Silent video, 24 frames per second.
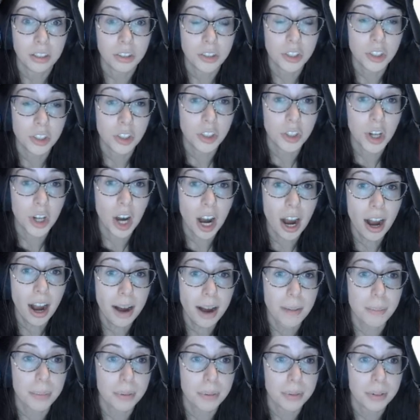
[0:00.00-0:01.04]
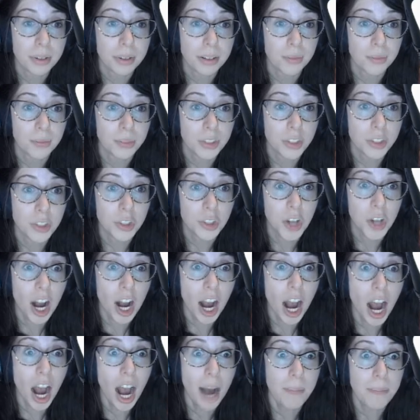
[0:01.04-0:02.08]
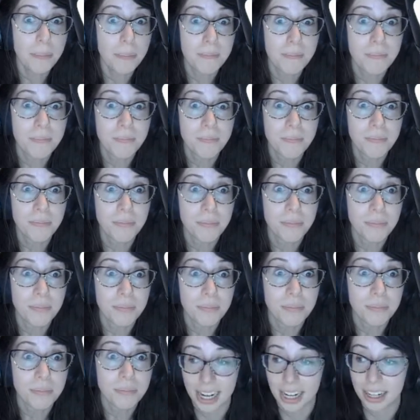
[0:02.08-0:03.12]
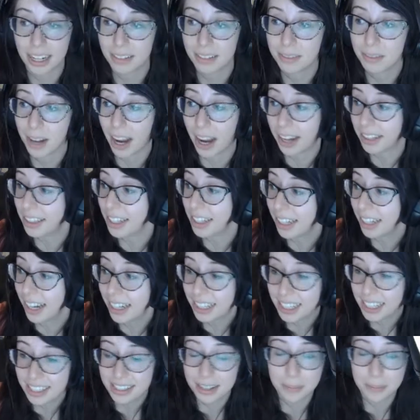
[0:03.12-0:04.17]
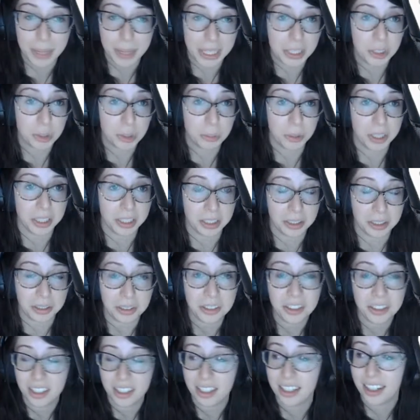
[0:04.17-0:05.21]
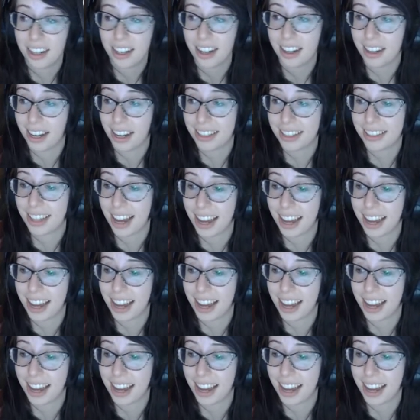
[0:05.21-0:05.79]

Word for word: Stop! Stop! Wait, I think I need to bench Willow. I, th